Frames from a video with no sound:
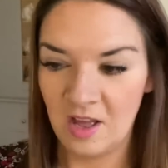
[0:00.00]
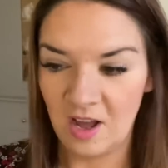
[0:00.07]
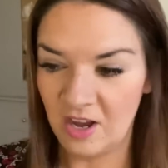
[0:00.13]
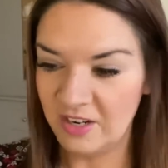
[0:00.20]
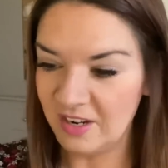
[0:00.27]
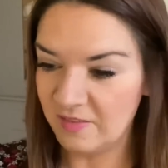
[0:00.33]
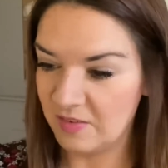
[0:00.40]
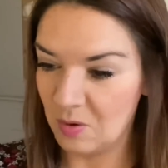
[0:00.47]
I
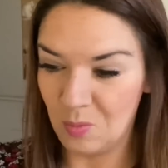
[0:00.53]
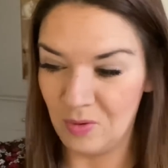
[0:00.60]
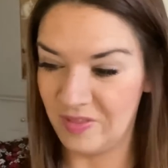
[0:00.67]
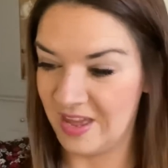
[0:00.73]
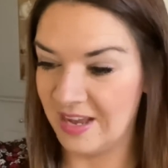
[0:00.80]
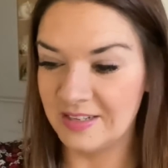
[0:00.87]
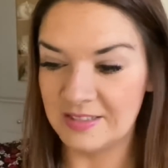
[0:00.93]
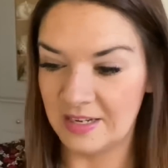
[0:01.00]
don't even know what
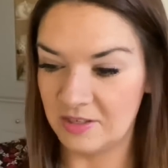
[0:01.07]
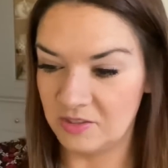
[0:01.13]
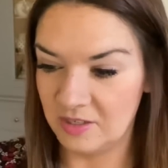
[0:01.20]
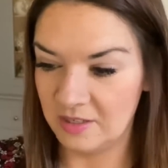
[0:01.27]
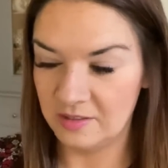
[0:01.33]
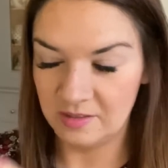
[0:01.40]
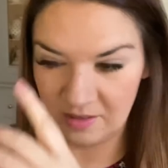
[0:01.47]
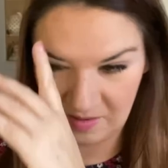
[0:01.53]
that is
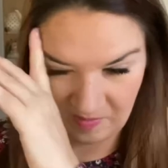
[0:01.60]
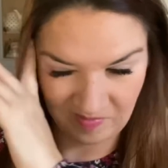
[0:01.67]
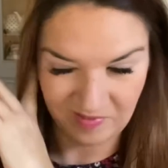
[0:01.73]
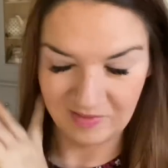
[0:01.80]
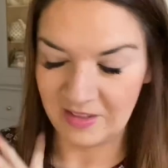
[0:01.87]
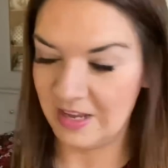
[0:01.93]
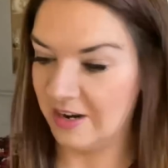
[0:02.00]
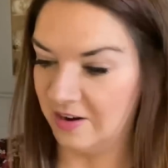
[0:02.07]
actually, so
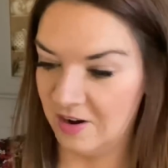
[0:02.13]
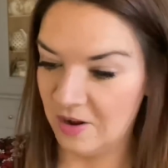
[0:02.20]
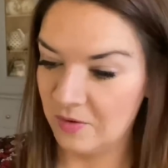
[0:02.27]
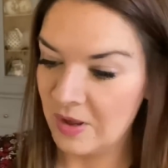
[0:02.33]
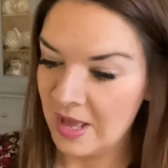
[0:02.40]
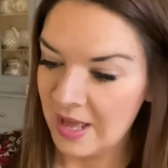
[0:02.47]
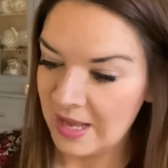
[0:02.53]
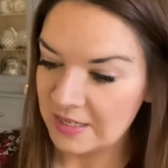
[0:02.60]
I don't know.
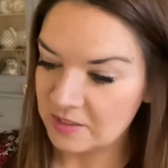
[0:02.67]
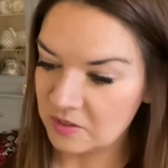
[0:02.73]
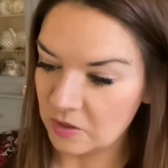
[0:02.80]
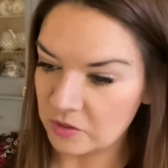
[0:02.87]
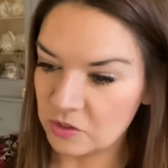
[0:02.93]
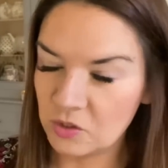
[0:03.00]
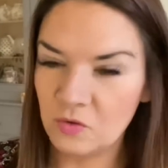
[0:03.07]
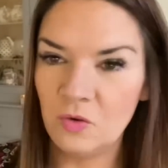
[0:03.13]
It's got a
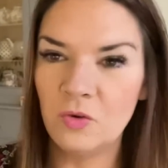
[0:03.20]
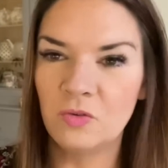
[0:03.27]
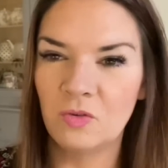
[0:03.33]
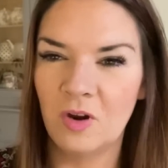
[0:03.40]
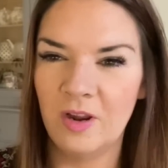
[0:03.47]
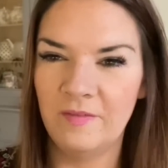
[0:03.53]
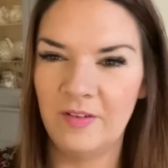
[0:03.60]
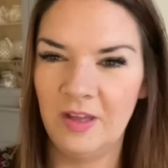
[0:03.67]

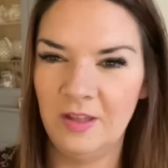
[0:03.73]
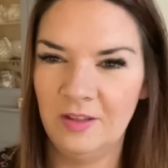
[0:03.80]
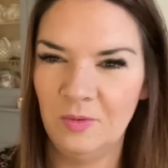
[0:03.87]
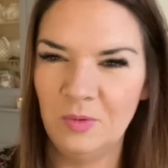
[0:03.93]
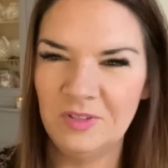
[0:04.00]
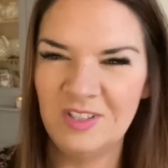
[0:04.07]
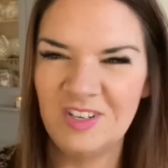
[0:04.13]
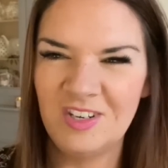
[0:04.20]
screwdriver.
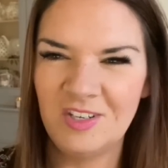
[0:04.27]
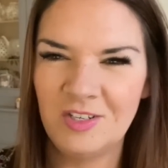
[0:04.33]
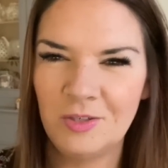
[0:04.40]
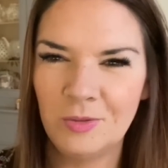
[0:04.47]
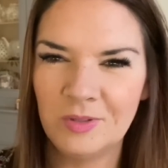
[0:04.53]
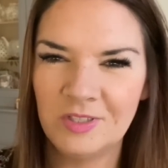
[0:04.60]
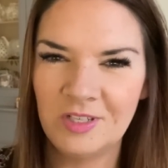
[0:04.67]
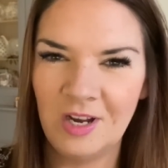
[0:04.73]
What's a
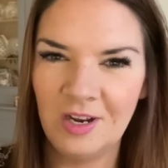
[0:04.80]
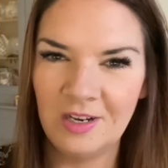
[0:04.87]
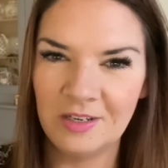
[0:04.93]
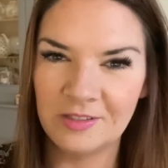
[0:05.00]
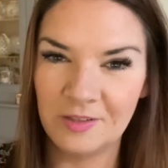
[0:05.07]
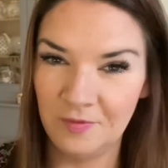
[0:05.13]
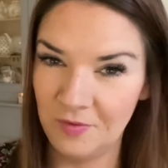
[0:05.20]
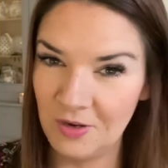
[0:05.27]
digital
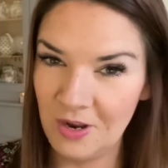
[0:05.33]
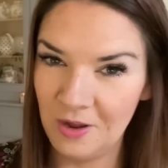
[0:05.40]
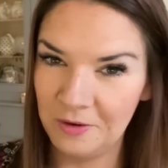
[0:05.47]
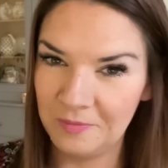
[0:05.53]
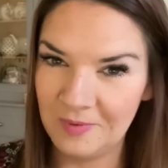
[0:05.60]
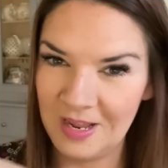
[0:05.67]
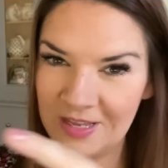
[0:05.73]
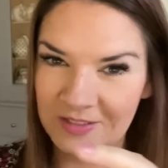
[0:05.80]
stylus? If you know,
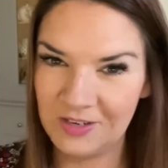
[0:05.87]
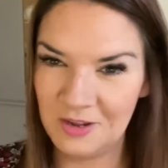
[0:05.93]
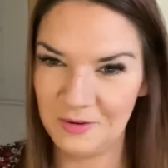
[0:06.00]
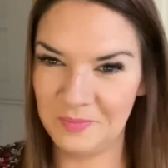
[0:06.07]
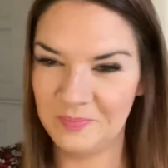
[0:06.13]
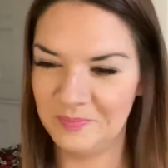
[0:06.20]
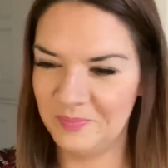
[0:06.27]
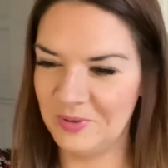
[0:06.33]
let us know,
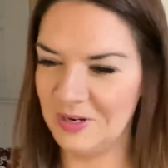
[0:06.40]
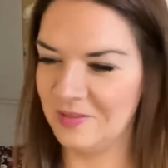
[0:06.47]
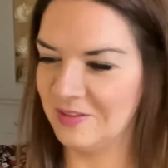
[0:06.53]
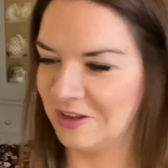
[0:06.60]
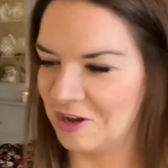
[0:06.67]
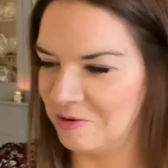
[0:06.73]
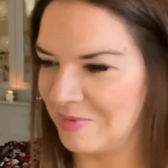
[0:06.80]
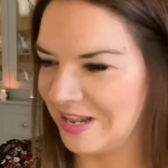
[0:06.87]
put it in the
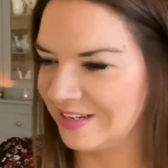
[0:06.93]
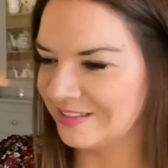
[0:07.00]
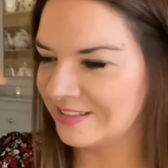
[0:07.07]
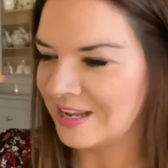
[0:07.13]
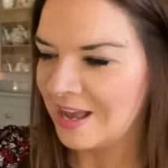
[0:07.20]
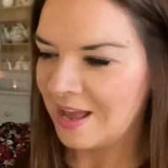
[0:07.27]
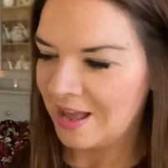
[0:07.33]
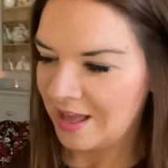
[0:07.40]
comments.
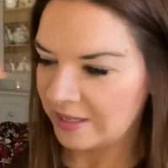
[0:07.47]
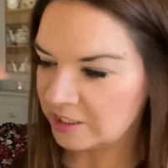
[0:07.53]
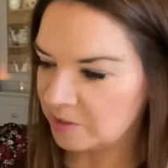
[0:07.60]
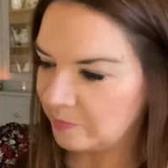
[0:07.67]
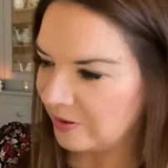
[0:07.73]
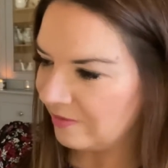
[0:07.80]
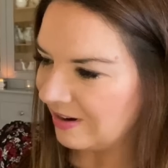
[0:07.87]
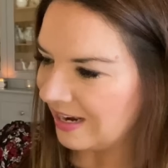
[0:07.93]
A
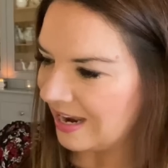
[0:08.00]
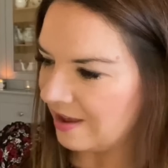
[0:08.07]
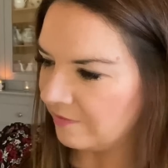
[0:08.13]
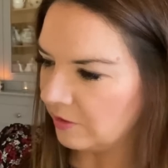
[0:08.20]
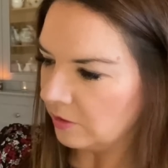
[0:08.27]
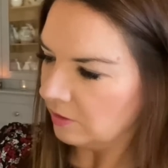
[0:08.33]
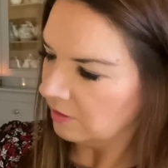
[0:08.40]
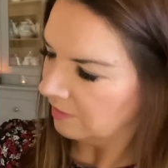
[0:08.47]
spirit
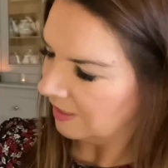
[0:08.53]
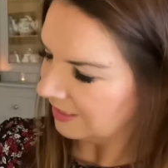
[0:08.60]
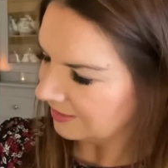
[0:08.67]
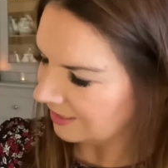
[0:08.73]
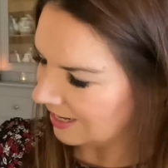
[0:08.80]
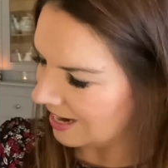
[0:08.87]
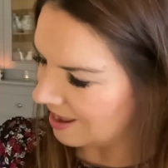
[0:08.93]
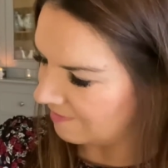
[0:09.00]
level, that's
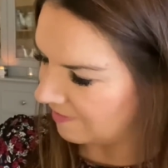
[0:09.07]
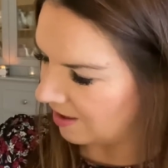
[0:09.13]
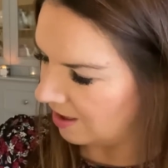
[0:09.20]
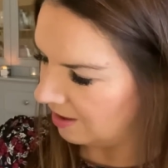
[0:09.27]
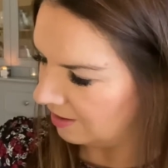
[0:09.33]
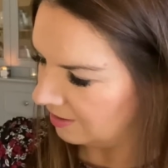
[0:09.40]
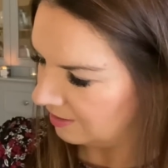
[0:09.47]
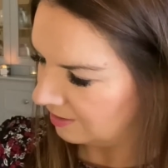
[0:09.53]
clever.